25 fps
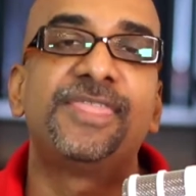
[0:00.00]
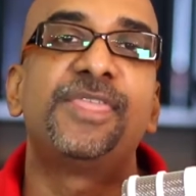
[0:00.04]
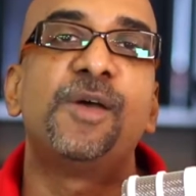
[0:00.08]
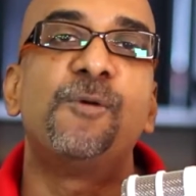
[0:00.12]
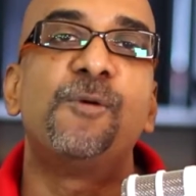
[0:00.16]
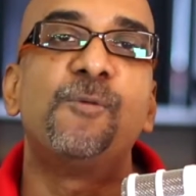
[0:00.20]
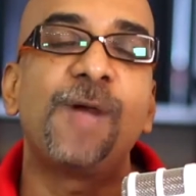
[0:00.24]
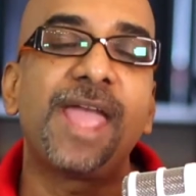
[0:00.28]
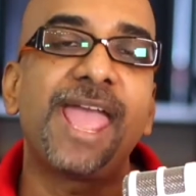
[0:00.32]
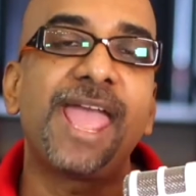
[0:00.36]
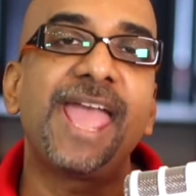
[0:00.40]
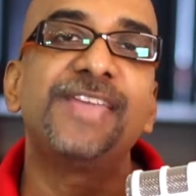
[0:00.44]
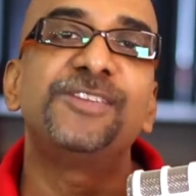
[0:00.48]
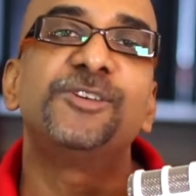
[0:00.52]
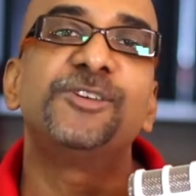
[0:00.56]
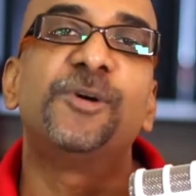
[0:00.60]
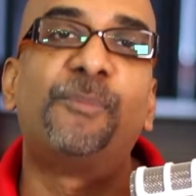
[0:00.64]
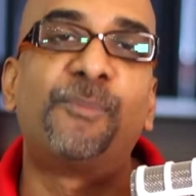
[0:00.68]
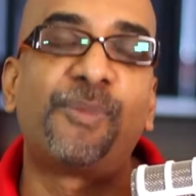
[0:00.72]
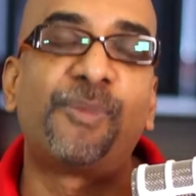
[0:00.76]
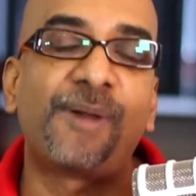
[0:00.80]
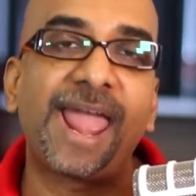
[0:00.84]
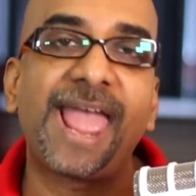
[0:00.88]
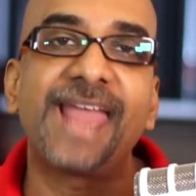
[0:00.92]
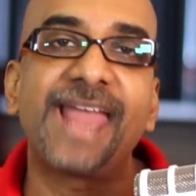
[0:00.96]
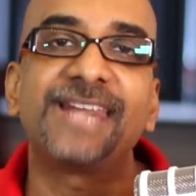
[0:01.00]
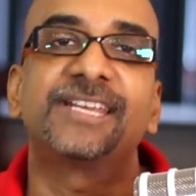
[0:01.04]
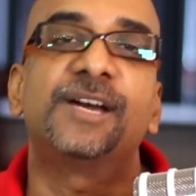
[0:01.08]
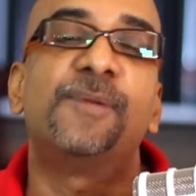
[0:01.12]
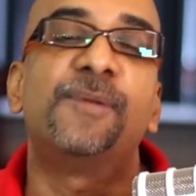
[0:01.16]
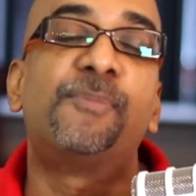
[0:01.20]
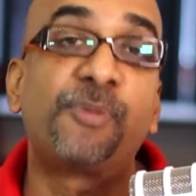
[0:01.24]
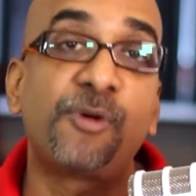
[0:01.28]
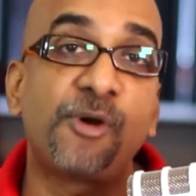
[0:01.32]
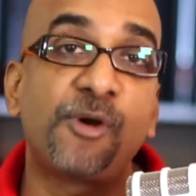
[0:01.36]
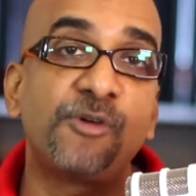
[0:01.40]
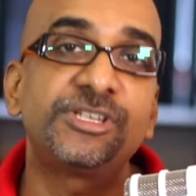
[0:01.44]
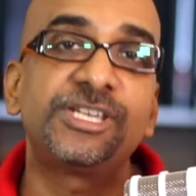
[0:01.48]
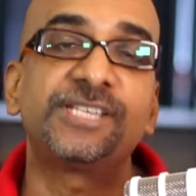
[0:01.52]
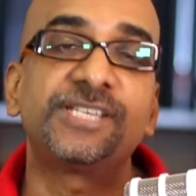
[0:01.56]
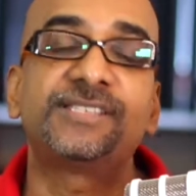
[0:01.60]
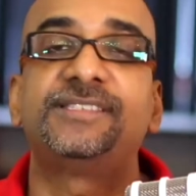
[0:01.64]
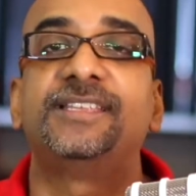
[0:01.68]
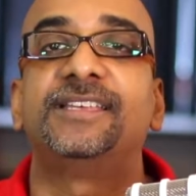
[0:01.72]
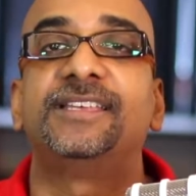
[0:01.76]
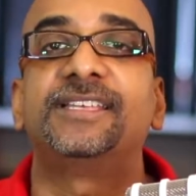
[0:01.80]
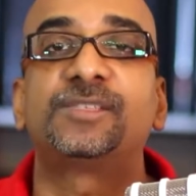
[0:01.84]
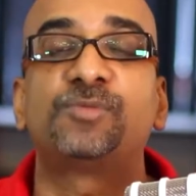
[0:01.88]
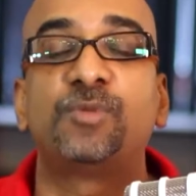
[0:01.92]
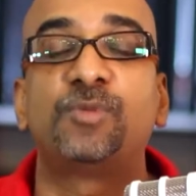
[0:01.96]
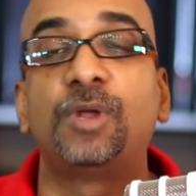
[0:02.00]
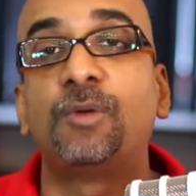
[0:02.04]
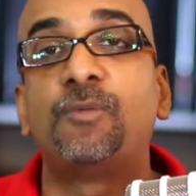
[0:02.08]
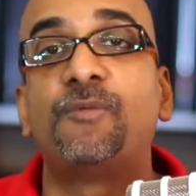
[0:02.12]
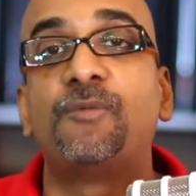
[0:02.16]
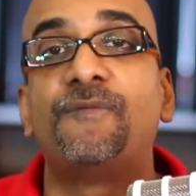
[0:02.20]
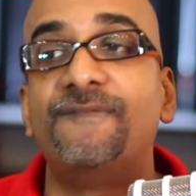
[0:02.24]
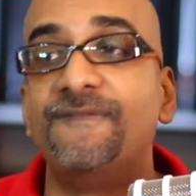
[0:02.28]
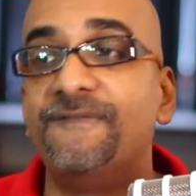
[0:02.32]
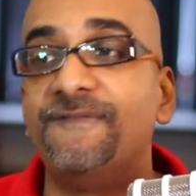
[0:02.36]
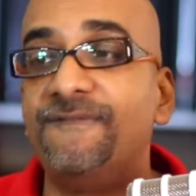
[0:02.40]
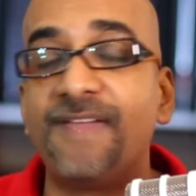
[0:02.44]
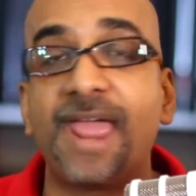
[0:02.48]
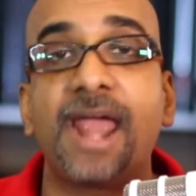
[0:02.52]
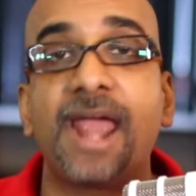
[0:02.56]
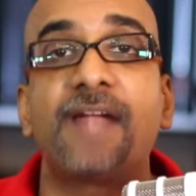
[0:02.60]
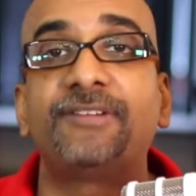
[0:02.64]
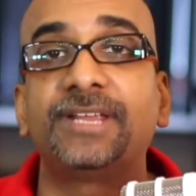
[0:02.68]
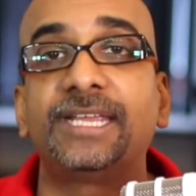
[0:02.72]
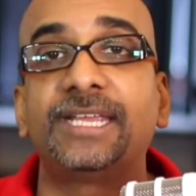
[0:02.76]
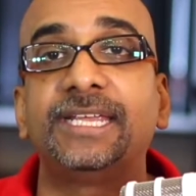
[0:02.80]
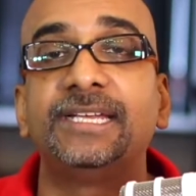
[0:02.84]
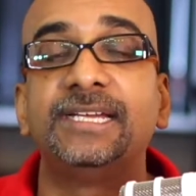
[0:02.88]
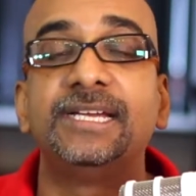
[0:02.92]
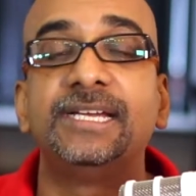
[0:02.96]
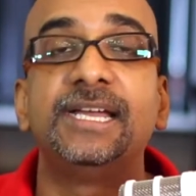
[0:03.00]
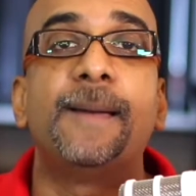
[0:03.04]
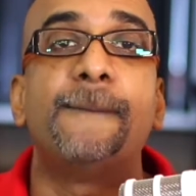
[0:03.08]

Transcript: The way your brand approaches this will vary